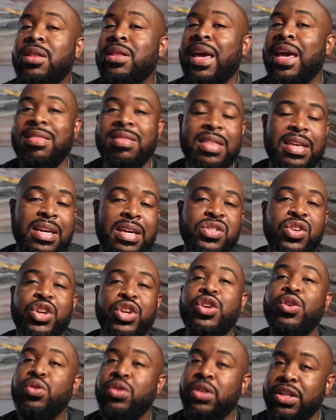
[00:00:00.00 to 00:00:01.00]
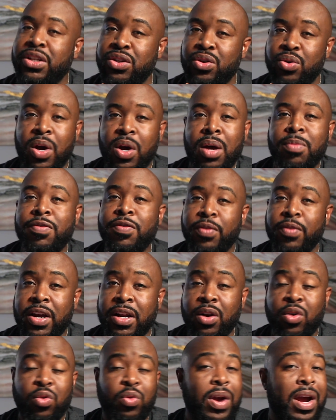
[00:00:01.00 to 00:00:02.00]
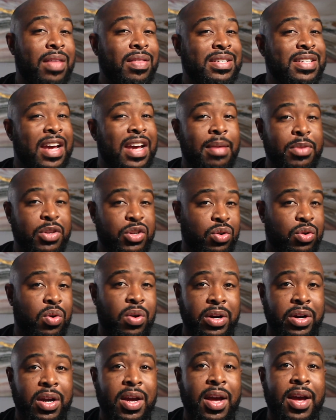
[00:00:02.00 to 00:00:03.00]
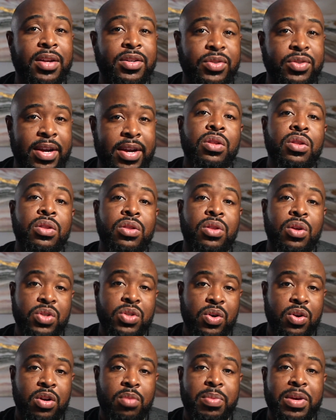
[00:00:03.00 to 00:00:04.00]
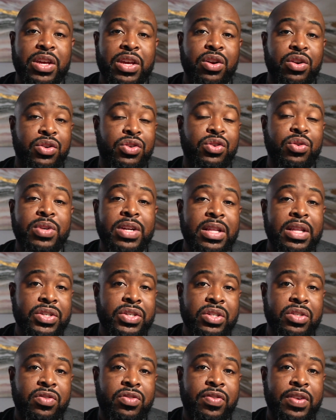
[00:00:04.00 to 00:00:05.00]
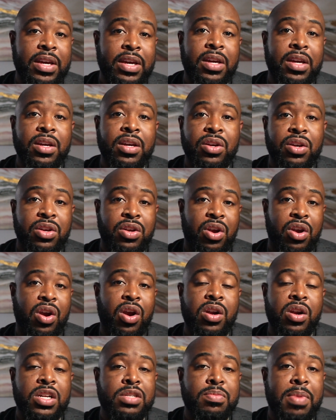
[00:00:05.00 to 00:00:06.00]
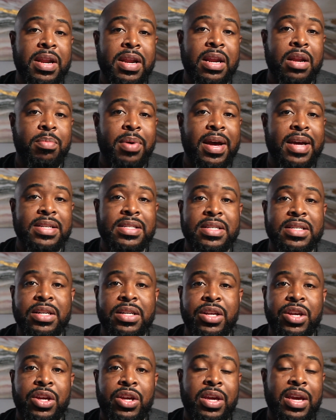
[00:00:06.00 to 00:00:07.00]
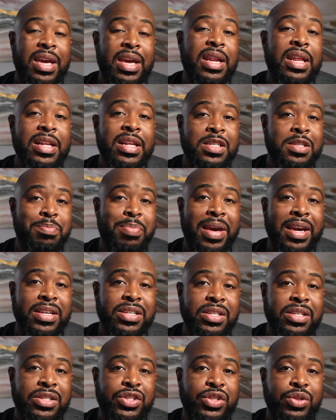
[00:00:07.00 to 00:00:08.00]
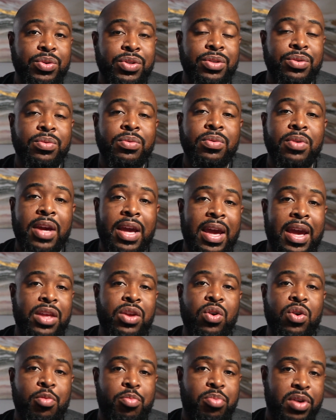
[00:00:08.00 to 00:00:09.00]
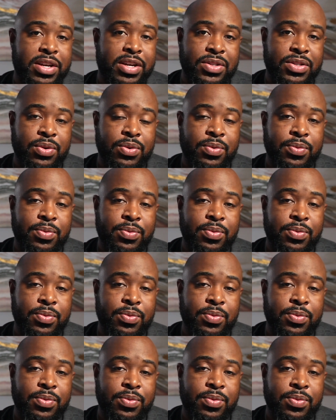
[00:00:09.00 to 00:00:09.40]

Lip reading: And these are usually due upfront around the time that you go under contract. Those are going to be your due diligence fee, your earnest money deposit, any inspections you do, and your appraisal.